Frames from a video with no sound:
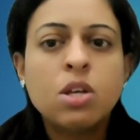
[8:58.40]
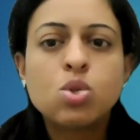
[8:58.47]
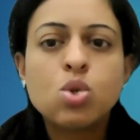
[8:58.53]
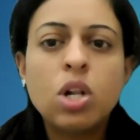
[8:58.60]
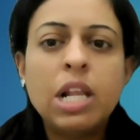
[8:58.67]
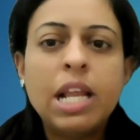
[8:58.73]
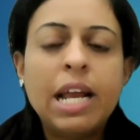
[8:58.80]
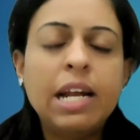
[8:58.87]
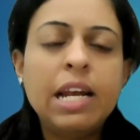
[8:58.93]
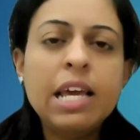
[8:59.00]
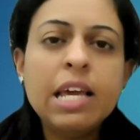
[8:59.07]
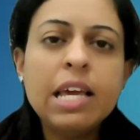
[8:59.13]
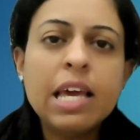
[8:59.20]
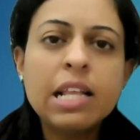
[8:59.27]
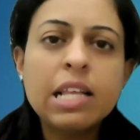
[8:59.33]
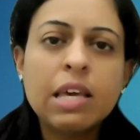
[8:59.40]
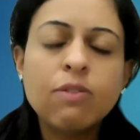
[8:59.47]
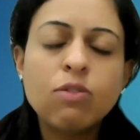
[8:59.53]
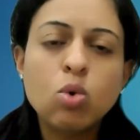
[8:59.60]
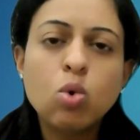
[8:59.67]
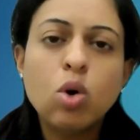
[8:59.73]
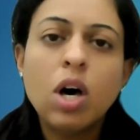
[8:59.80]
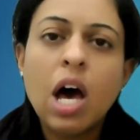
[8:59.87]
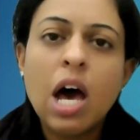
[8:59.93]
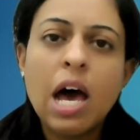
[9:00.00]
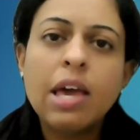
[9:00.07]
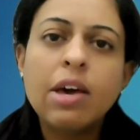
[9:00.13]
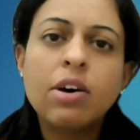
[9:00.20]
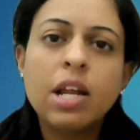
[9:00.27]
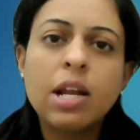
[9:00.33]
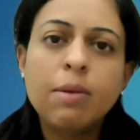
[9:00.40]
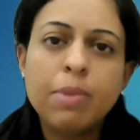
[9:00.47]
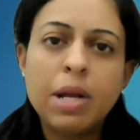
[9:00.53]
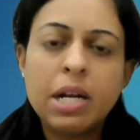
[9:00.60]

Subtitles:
So lending can give you a higher and